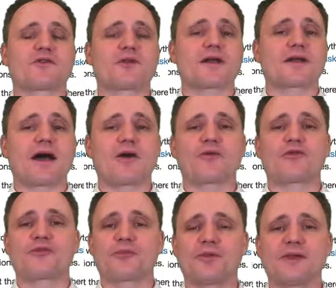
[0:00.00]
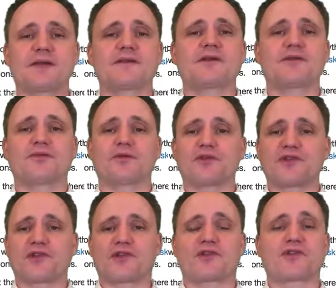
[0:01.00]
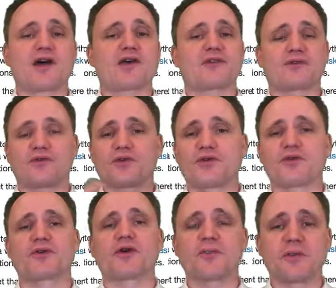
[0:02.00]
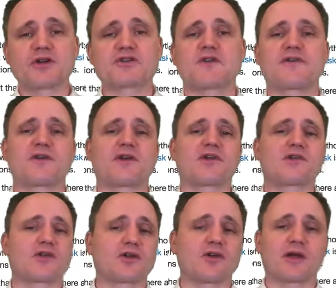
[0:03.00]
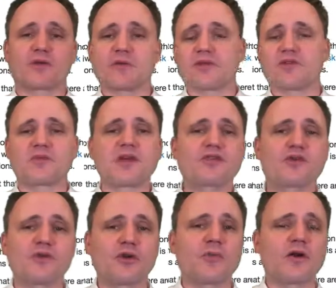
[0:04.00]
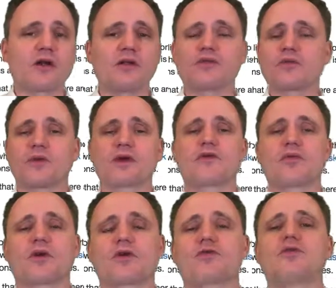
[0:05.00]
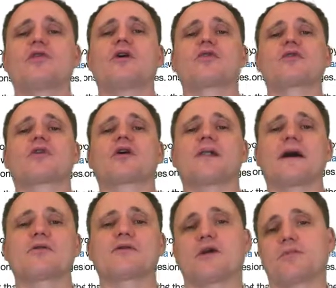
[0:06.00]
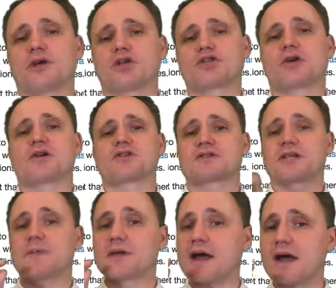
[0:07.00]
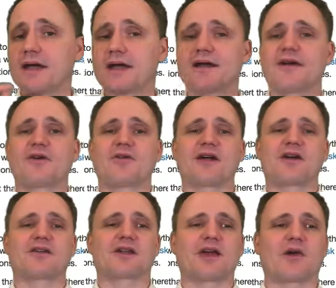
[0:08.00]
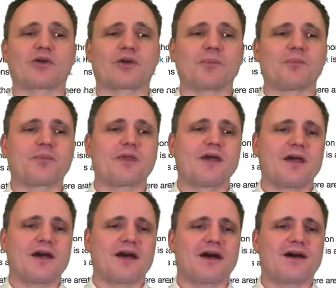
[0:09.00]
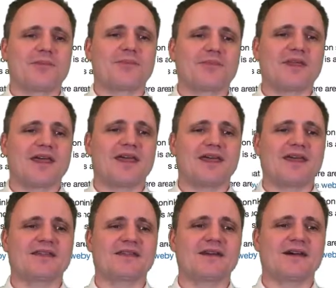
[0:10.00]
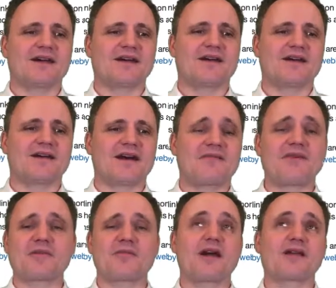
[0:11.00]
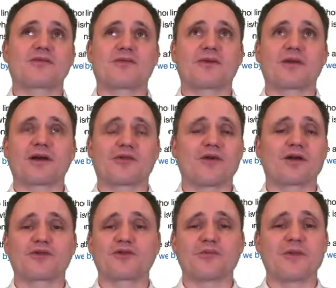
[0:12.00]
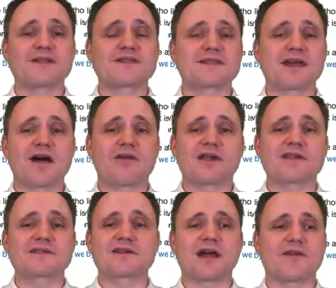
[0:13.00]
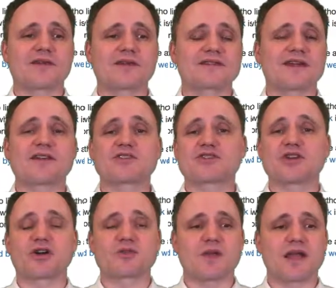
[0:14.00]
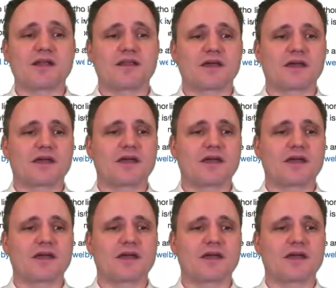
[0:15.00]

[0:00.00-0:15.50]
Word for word: credit hours, plenty for this exercise and for learning a bunch of things, you know, like running some TensorFlow models or whatever you want to do on Google Cloud without being charged. Just keep an eye right on the counter. I've had mine for quite a few months now, and it still hasn't charged me anything.